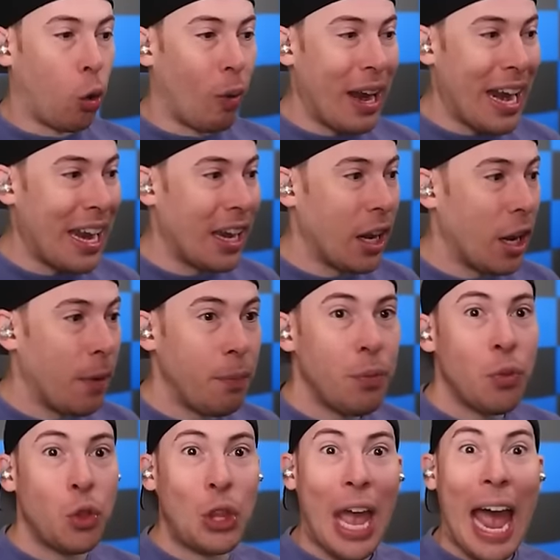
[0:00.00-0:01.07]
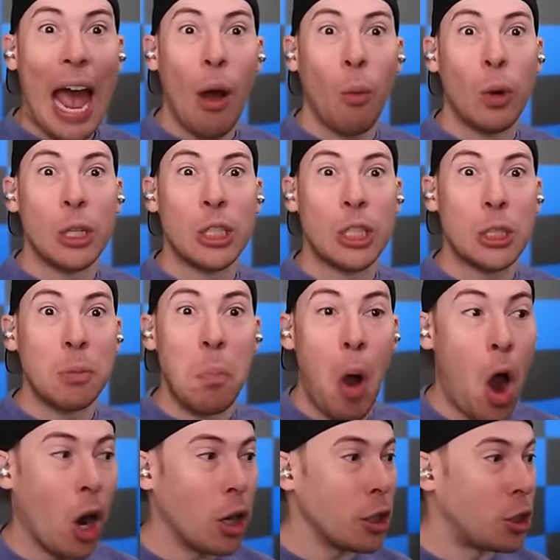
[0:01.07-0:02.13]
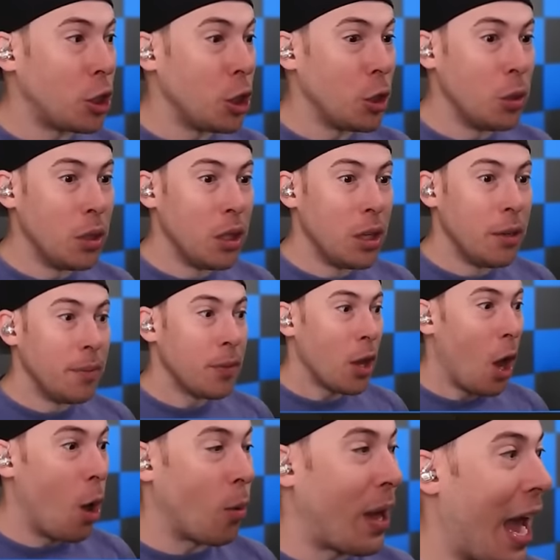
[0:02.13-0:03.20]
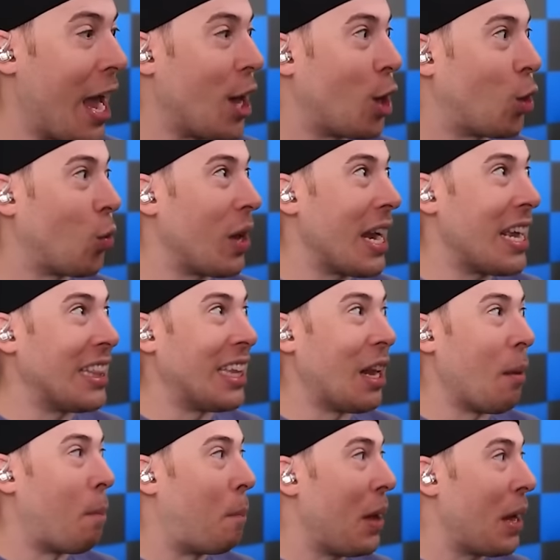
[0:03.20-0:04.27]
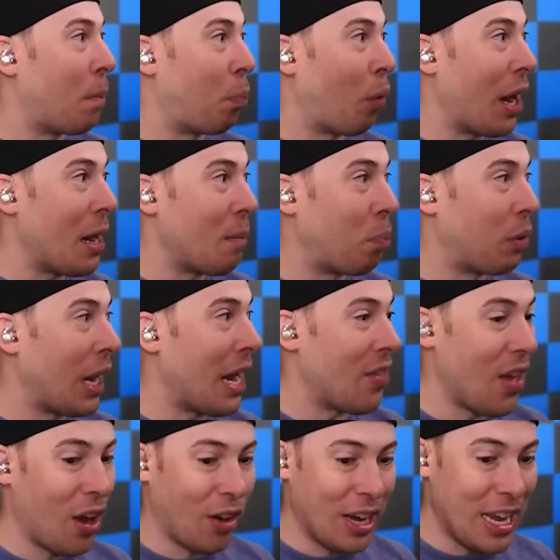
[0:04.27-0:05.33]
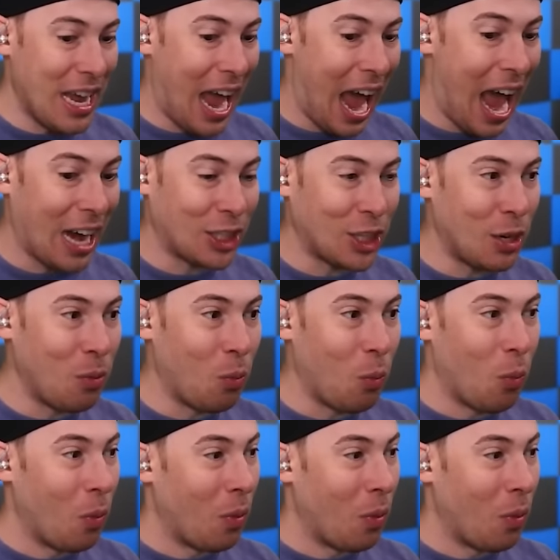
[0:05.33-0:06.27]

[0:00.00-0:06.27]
Green, that was smart, dude. Okay, Green did a big brain play there. He actually